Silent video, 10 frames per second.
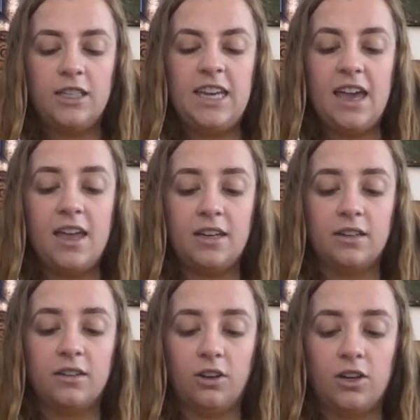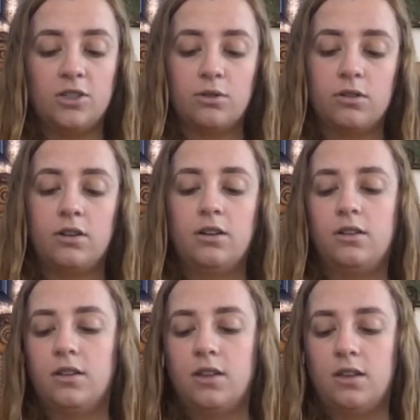Again, Clarice
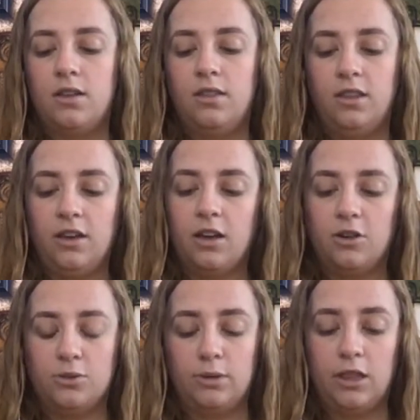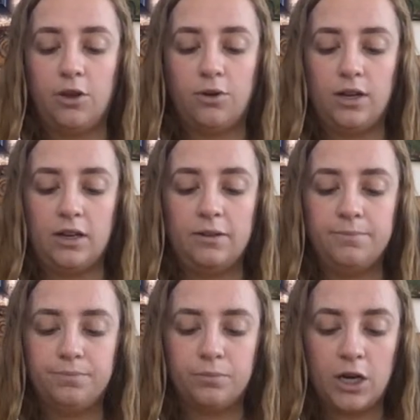ordered. The gunners
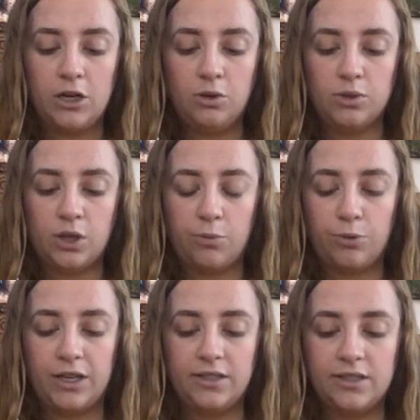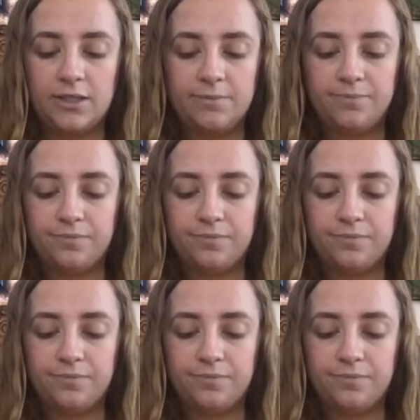reloaded, but I knew it was hopeless.